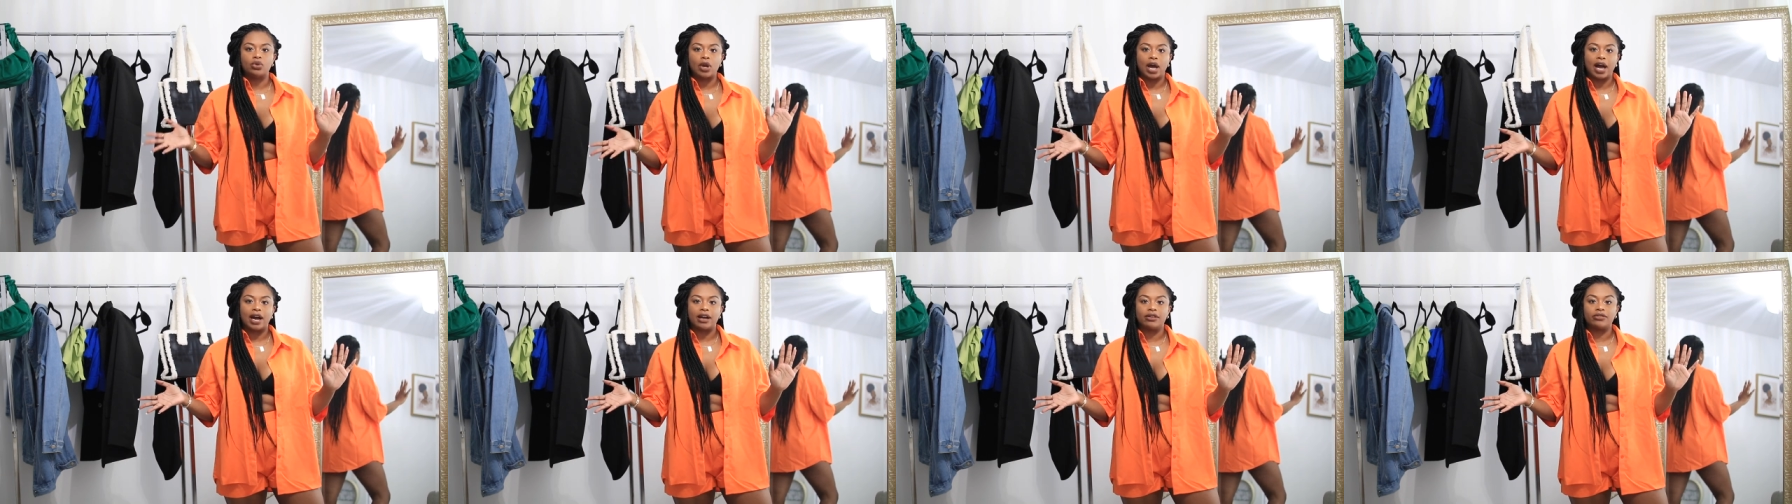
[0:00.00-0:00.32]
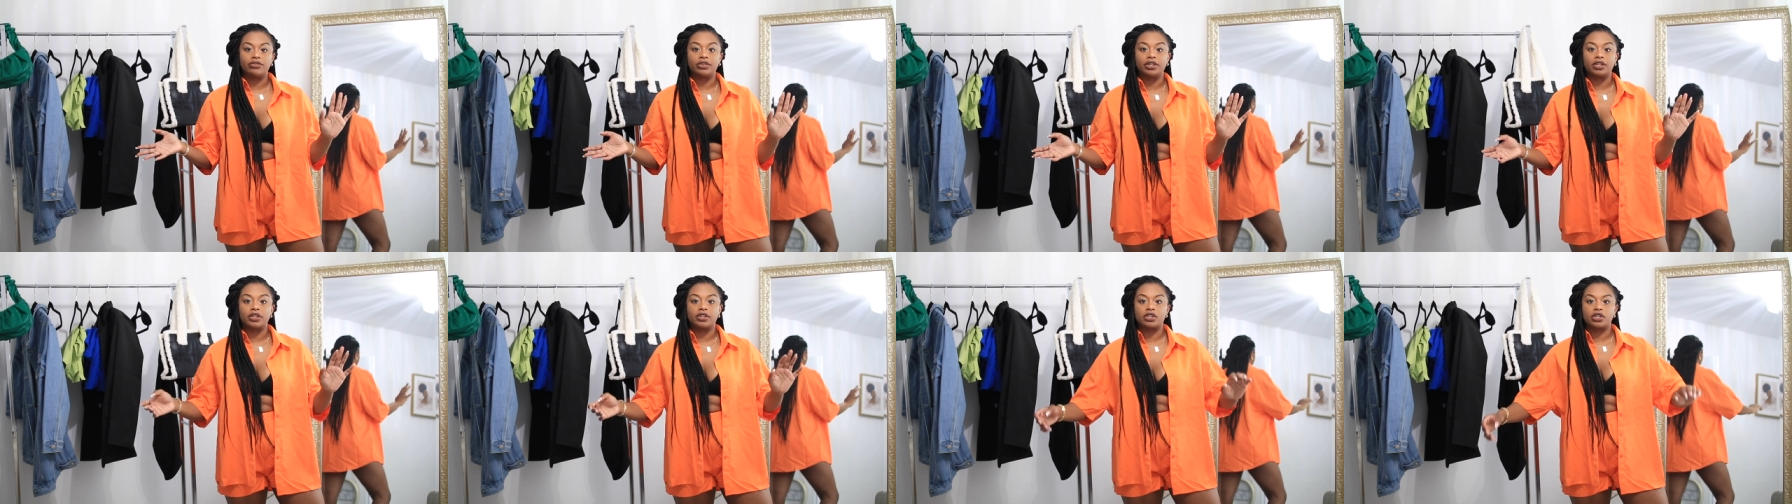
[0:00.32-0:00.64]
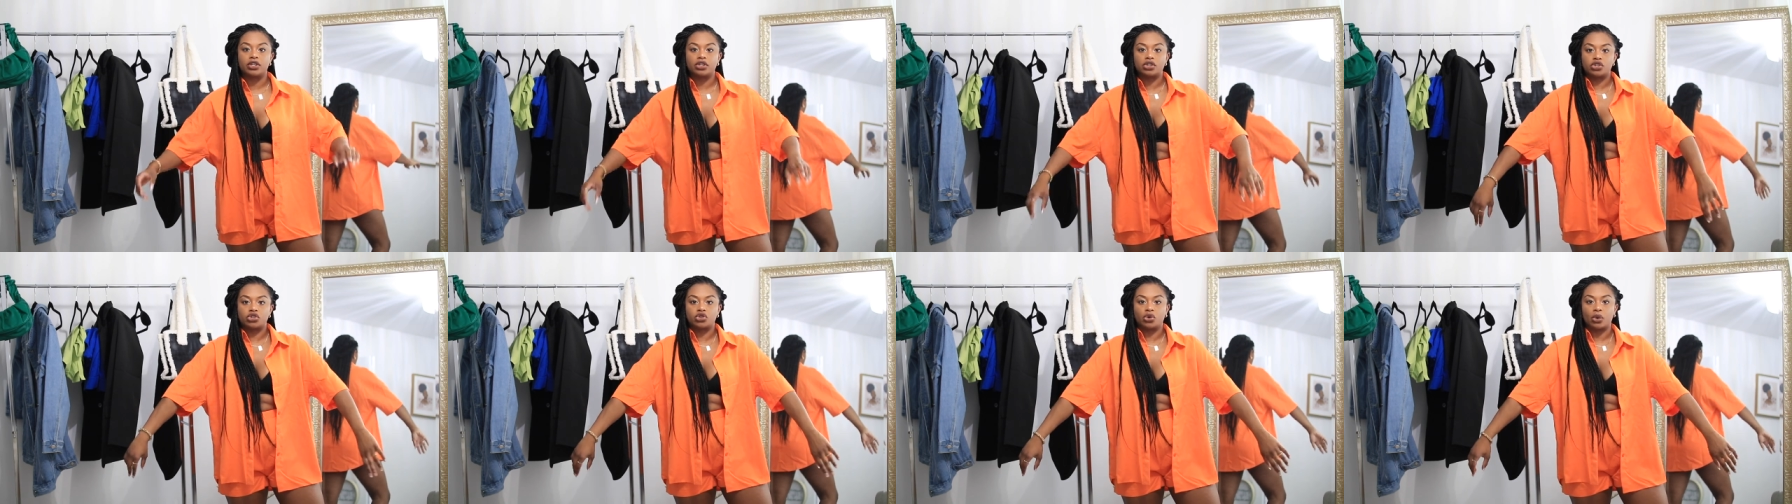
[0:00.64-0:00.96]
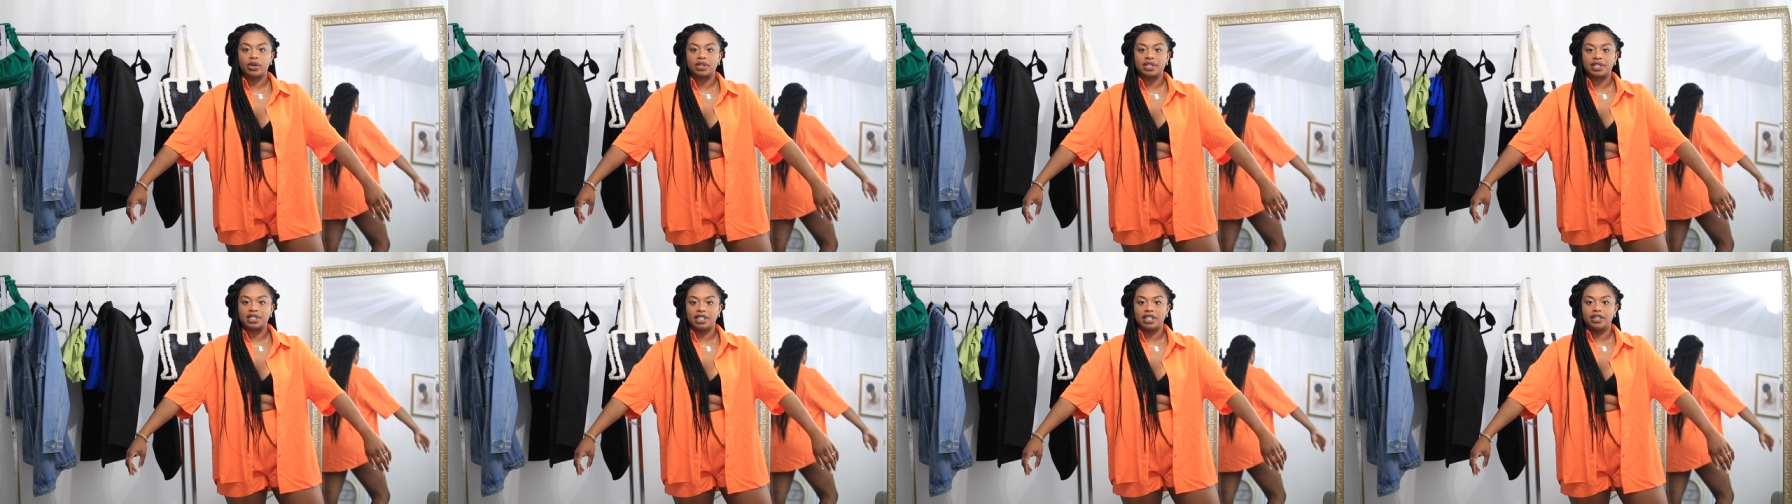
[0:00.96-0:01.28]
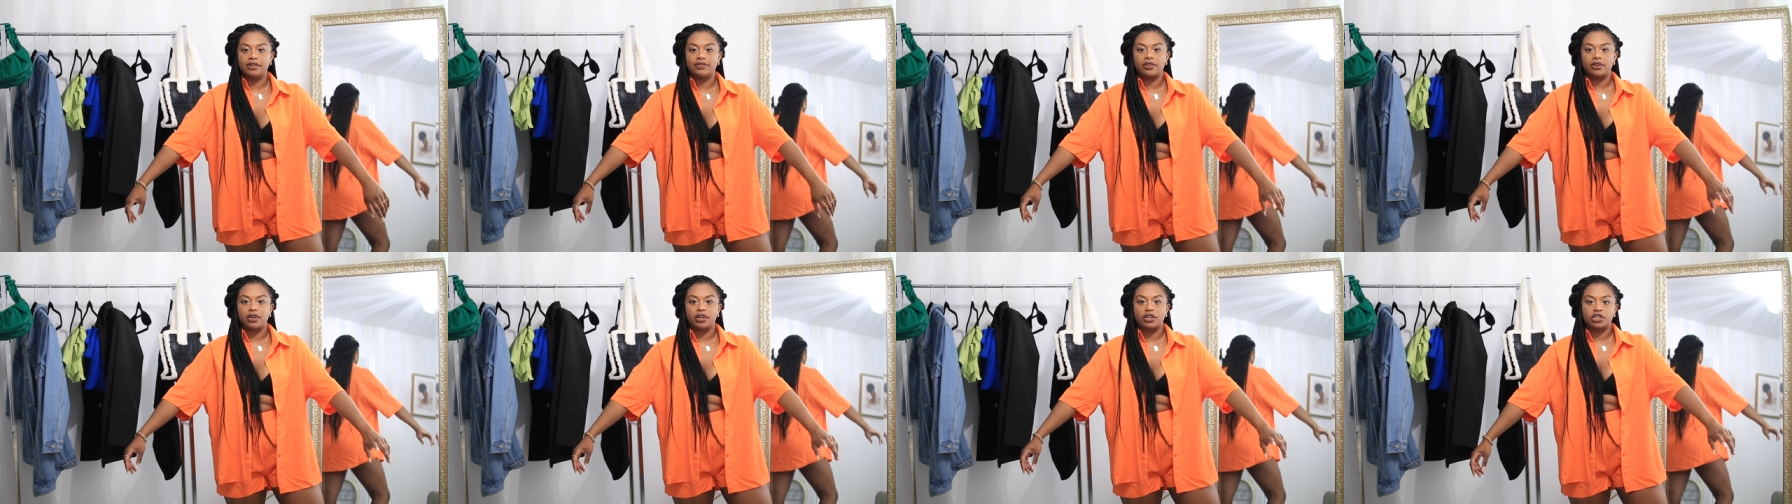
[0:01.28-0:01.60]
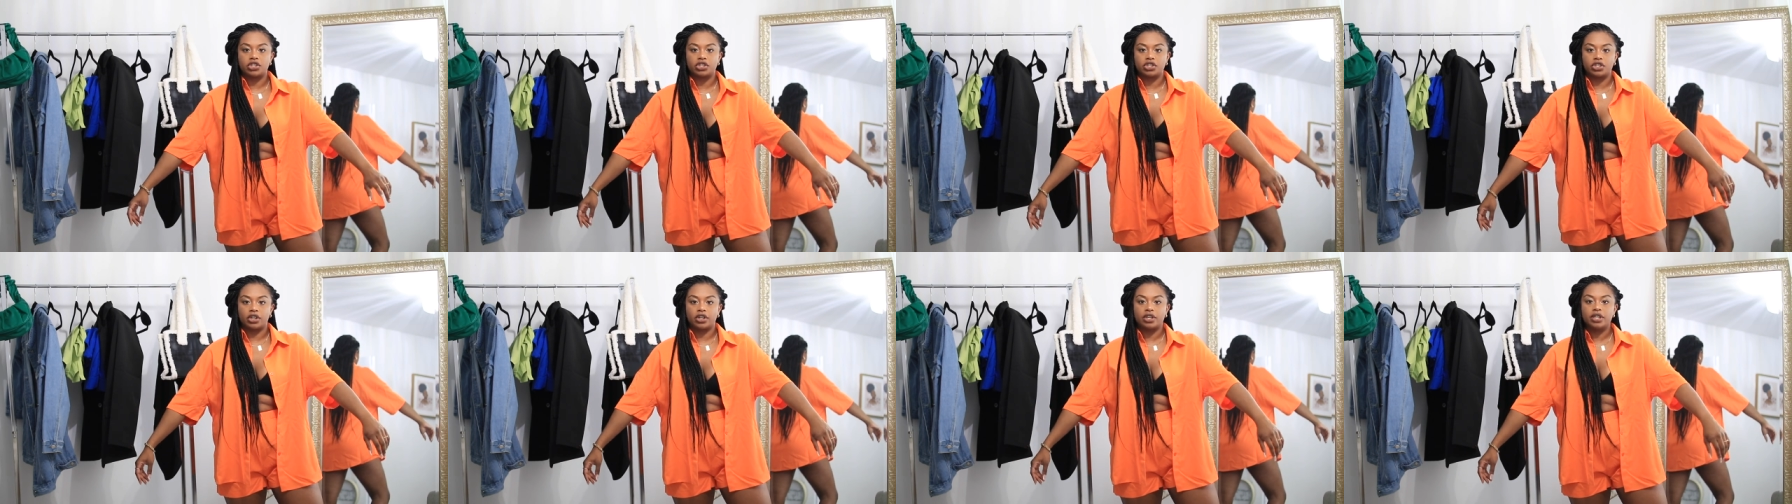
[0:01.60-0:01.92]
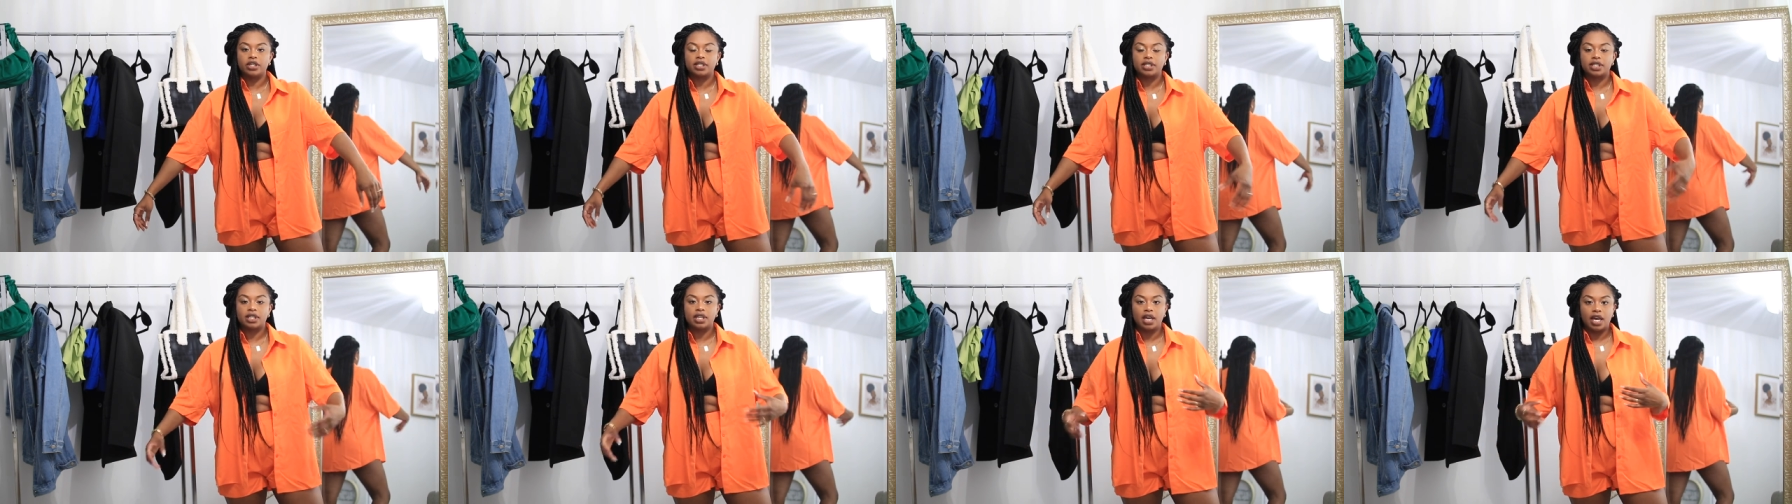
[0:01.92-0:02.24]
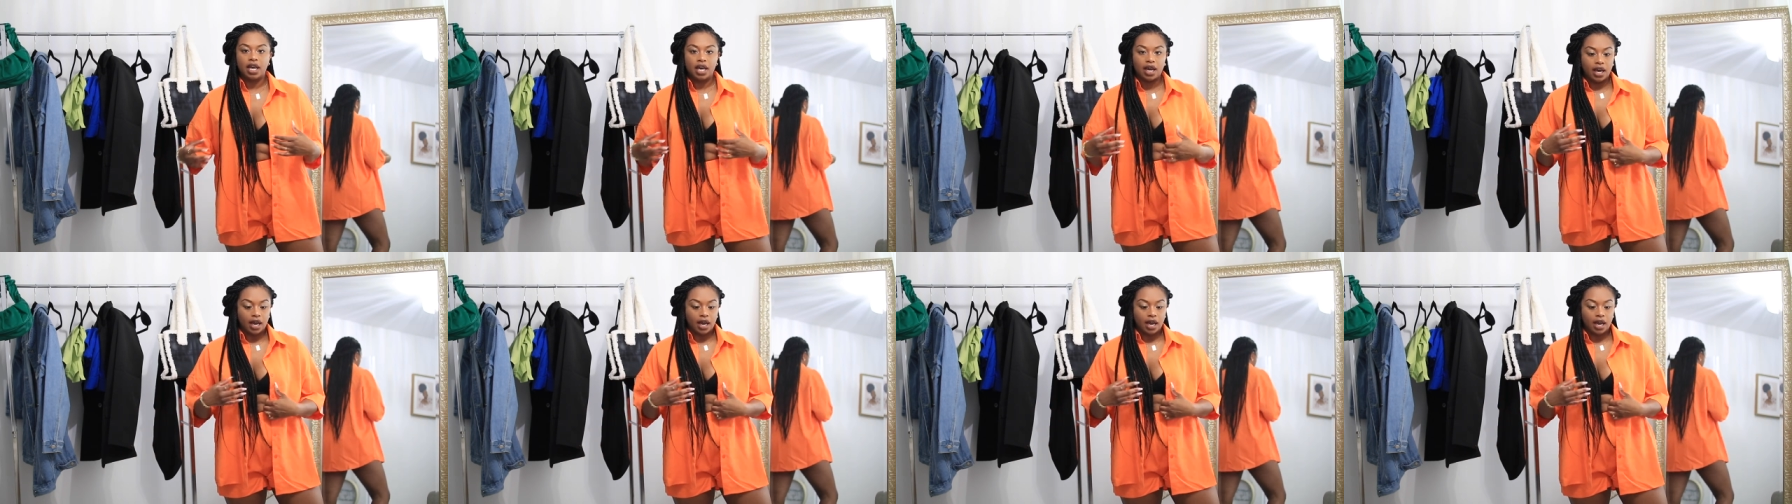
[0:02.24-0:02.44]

average short sleeve shirt.